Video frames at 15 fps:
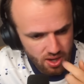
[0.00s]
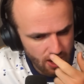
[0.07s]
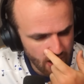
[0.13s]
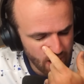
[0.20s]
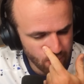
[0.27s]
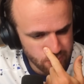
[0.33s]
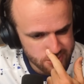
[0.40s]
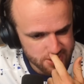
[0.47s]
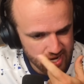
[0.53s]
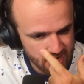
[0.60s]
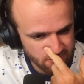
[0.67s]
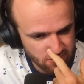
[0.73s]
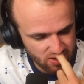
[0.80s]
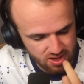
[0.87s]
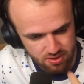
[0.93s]
I was
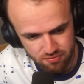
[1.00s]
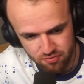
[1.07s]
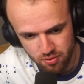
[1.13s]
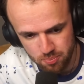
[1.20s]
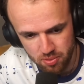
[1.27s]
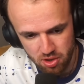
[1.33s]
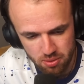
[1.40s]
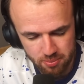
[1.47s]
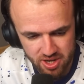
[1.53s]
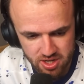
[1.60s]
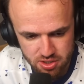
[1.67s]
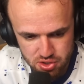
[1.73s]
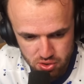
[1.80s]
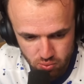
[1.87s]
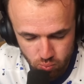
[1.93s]
at the Football
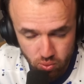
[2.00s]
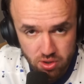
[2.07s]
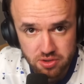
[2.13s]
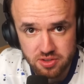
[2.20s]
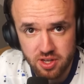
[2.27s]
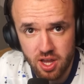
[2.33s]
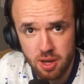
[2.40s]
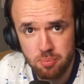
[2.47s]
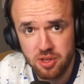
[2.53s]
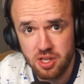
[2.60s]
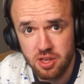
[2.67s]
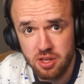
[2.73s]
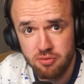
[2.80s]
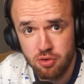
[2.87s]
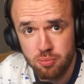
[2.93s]
Manager World Cup
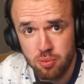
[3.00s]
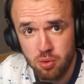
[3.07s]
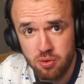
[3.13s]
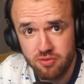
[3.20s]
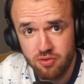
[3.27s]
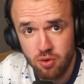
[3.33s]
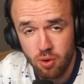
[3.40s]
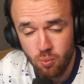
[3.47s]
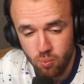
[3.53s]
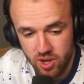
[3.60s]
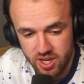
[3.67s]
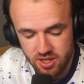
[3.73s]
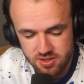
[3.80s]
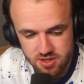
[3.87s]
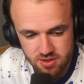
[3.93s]
in Liverpool for a
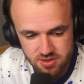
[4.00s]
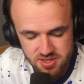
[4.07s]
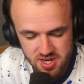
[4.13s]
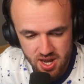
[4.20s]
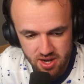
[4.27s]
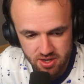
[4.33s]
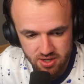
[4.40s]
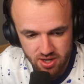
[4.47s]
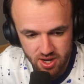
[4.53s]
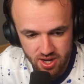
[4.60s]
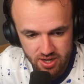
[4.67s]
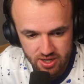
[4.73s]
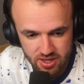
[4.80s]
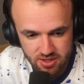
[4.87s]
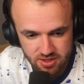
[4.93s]
week. Turns out
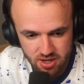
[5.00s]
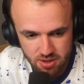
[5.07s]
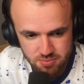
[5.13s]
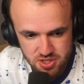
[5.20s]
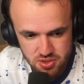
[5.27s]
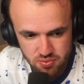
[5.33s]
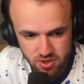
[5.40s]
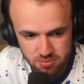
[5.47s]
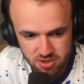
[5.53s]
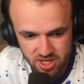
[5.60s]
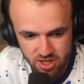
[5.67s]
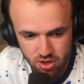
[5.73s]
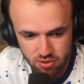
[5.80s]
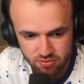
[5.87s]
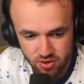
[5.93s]
I ended up
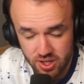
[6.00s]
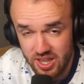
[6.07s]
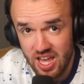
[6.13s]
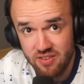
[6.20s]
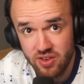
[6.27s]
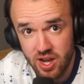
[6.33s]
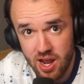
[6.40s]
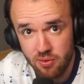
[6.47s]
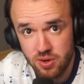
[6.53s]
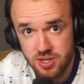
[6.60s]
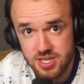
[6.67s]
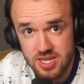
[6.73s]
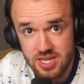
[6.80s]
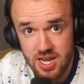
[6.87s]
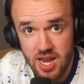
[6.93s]
streaming over 11
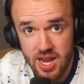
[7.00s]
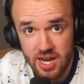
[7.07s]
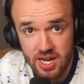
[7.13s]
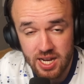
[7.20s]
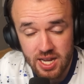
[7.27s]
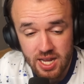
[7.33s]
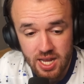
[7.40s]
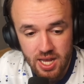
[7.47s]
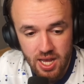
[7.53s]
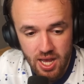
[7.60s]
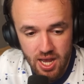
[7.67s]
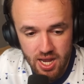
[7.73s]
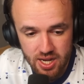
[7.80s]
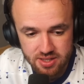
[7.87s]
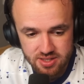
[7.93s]
hours a day.
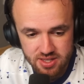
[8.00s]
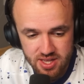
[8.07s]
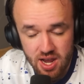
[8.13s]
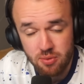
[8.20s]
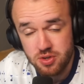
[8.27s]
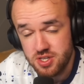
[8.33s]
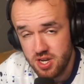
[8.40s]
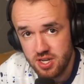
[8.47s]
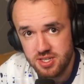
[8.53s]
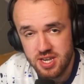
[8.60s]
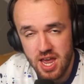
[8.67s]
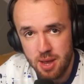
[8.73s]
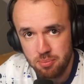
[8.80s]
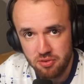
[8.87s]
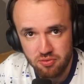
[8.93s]
And then that was on
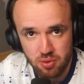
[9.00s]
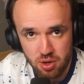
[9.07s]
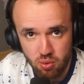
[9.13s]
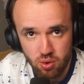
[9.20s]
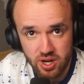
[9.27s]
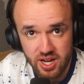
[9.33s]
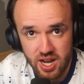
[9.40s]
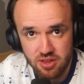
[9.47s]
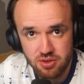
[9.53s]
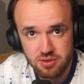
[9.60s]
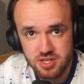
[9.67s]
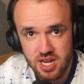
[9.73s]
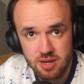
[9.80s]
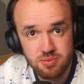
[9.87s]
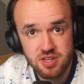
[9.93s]
top of recording other
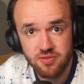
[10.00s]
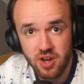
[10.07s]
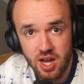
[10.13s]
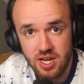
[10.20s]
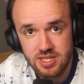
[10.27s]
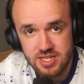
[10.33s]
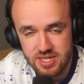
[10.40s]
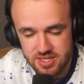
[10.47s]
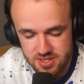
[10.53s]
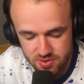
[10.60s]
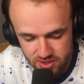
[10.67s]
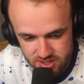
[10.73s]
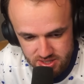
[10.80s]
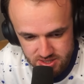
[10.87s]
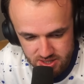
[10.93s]
types of content. So
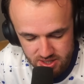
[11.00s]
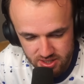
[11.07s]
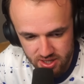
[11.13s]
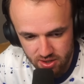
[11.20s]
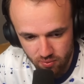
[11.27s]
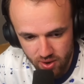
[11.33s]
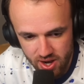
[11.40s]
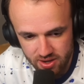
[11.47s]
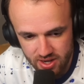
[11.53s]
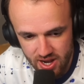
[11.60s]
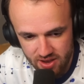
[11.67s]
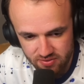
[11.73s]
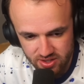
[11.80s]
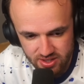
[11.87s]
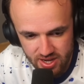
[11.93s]
I just didn't get around to
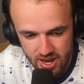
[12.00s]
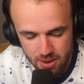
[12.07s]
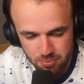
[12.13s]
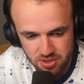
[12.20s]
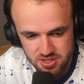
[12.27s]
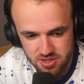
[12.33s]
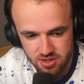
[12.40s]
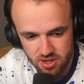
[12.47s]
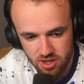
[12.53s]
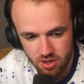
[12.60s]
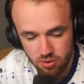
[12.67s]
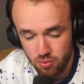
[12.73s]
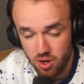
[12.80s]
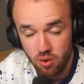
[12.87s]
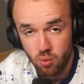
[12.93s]
having the opportunity
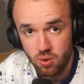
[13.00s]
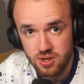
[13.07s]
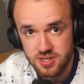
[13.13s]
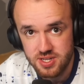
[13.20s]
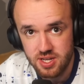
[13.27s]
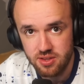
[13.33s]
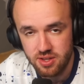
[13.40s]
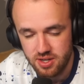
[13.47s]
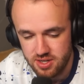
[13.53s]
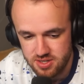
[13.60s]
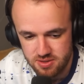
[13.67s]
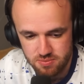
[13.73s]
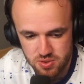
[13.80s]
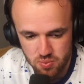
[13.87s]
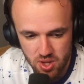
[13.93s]
to record
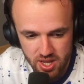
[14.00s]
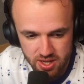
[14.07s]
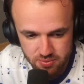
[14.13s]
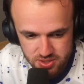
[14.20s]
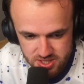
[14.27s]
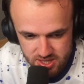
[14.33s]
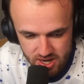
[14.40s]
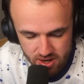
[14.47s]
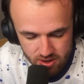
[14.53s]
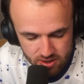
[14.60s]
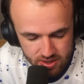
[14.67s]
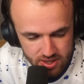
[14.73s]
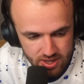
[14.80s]
Zealandisms while I was there.